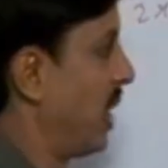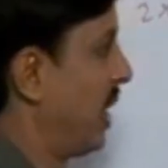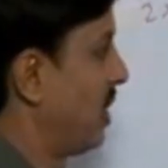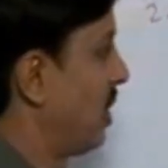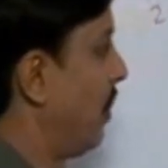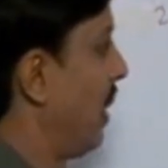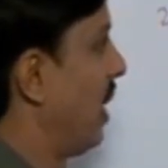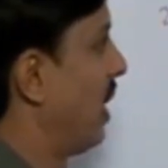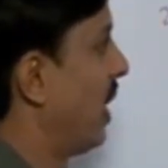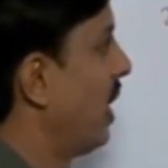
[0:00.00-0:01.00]
That is
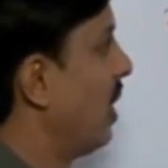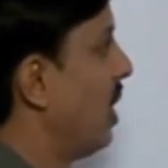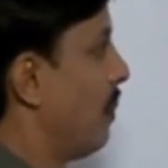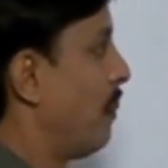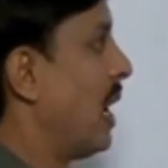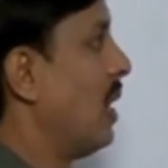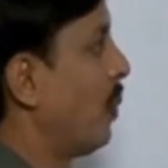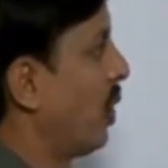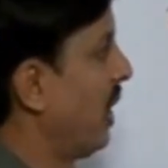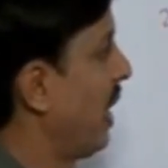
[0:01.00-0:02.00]
remainder by
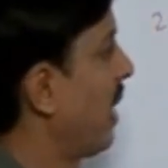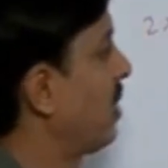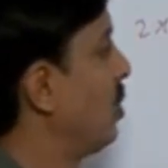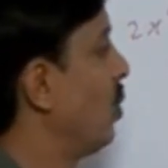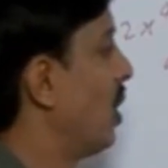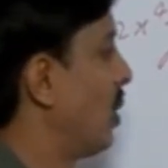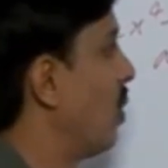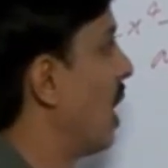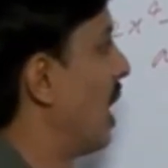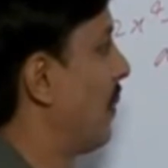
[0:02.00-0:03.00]
putting x equal
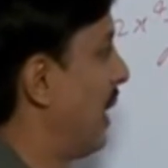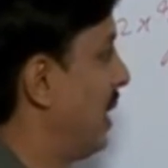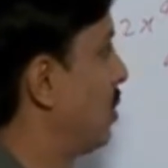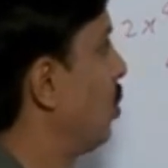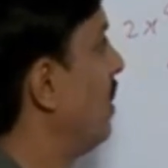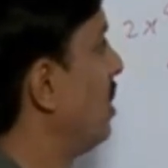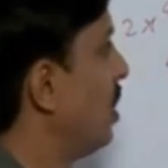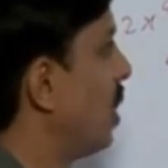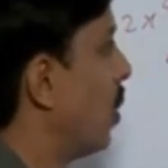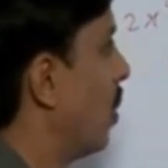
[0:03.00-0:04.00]
to half has to be
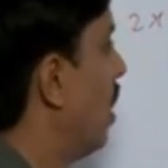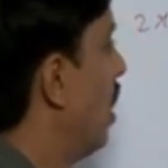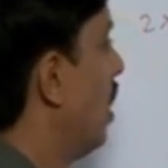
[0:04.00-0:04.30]
0.